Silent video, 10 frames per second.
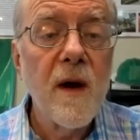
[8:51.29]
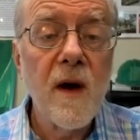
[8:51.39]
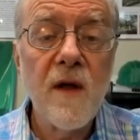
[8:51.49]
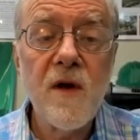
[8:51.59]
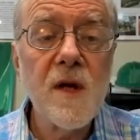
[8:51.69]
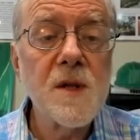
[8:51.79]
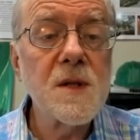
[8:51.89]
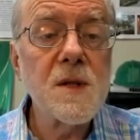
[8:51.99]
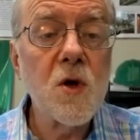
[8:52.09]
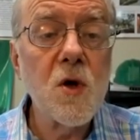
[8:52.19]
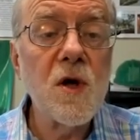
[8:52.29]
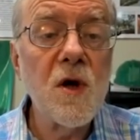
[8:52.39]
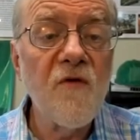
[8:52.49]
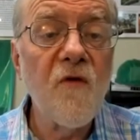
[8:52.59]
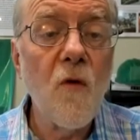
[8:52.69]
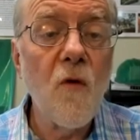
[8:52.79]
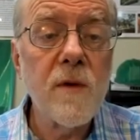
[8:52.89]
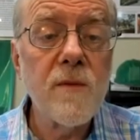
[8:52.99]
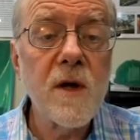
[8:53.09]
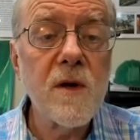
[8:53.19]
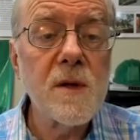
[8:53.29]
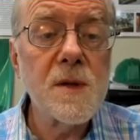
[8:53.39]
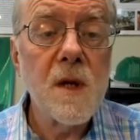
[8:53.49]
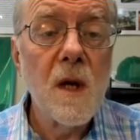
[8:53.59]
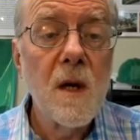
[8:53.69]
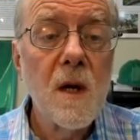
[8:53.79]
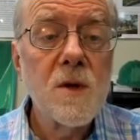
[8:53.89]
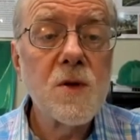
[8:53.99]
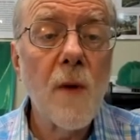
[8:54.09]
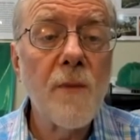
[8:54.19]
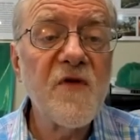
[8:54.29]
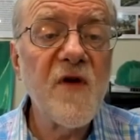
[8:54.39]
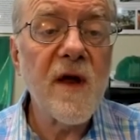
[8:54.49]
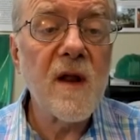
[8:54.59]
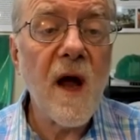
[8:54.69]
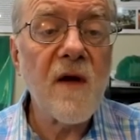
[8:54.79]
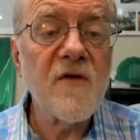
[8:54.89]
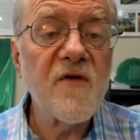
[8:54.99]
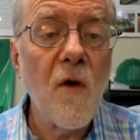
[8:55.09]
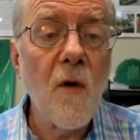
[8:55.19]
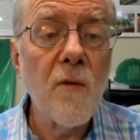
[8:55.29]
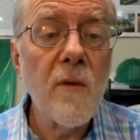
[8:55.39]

And I think this is a good year for it, because Trump is sinking like a stone.